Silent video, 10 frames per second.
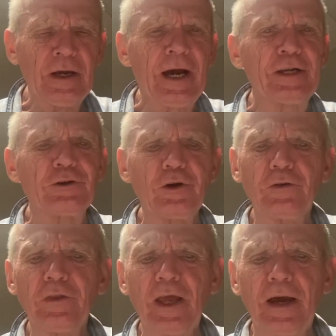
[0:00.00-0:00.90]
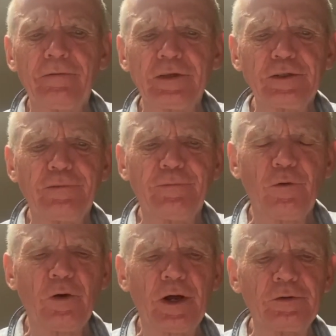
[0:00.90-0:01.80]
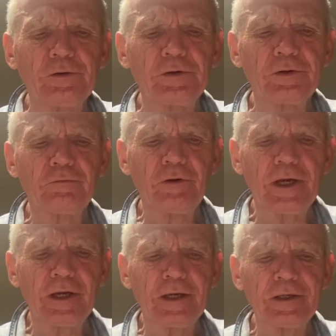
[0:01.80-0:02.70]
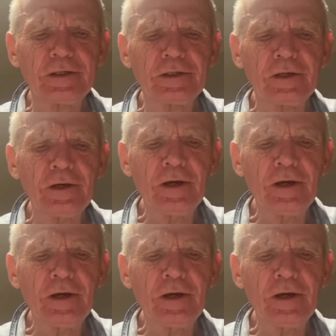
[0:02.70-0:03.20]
I turn the oven to 400 degrees.